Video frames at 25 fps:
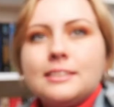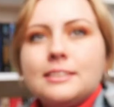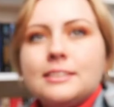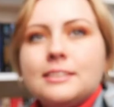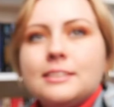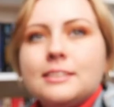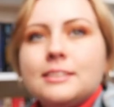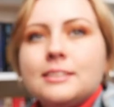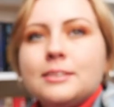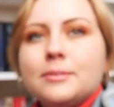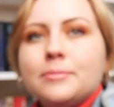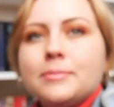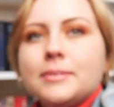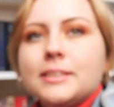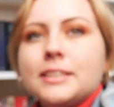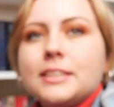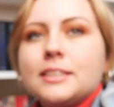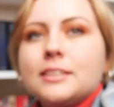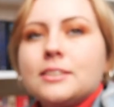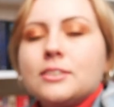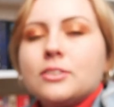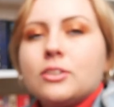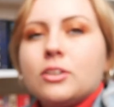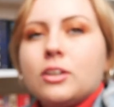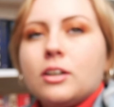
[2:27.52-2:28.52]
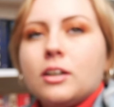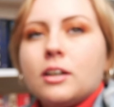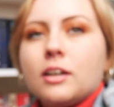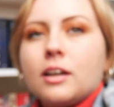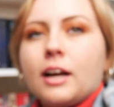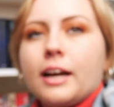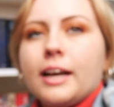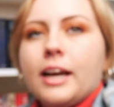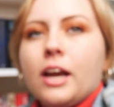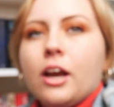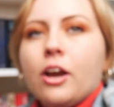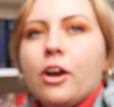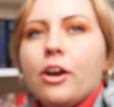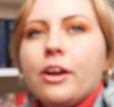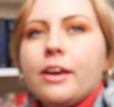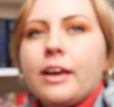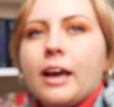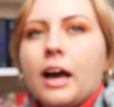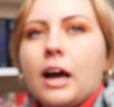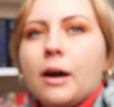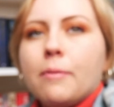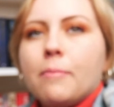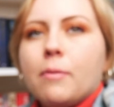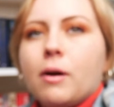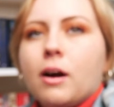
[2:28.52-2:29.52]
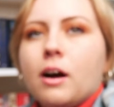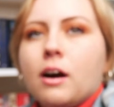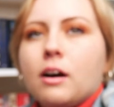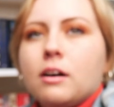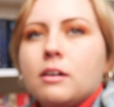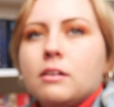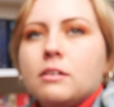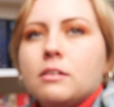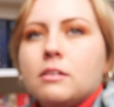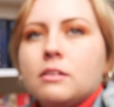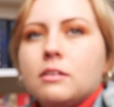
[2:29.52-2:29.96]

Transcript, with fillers: Oh my god, I need a new camera.